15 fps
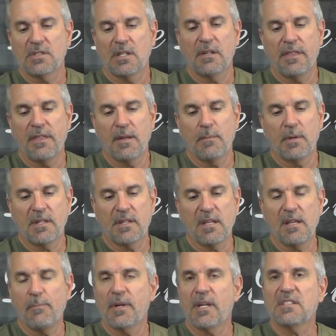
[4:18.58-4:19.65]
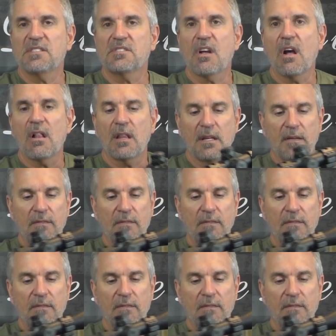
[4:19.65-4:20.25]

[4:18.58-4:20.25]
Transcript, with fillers: a little thin, but it's solid.